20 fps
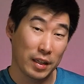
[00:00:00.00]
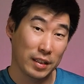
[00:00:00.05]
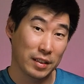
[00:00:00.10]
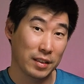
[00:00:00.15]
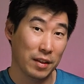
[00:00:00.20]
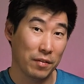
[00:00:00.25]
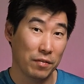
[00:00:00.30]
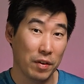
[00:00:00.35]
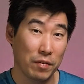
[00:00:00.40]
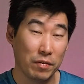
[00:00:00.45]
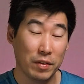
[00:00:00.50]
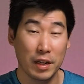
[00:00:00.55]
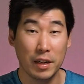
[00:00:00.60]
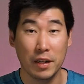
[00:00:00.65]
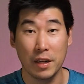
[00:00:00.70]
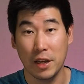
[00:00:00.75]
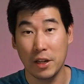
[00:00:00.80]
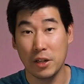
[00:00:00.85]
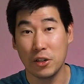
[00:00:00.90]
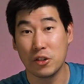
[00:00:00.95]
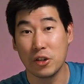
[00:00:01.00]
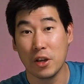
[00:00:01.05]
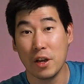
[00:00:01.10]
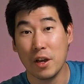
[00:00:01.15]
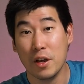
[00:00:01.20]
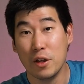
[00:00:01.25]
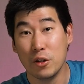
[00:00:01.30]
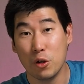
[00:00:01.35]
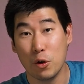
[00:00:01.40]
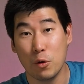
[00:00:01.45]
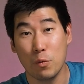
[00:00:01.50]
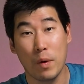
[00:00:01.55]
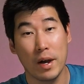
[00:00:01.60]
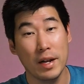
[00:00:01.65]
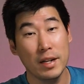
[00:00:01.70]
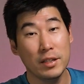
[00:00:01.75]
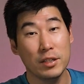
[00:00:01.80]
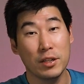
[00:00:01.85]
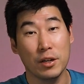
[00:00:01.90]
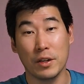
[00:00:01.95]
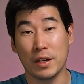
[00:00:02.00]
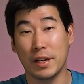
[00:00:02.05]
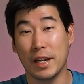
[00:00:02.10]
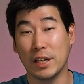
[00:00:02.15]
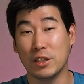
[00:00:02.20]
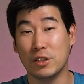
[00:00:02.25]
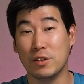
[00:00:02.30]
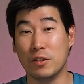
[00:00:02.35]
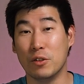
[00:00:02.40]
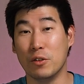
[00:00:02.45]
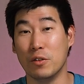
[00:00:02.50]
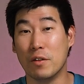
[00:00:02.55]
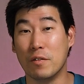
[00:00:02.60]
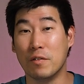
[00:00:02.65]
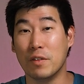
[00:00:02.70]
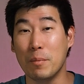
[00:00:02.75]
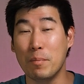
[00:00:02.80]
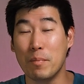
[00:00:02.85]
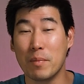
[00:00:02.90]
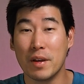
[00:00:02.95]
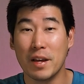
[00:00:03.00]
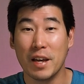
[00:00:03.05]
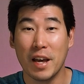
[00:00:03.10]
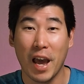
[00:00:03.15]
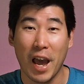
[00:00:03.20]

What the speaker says: It's the 15-inch 2-in-1, so you can actually do the flip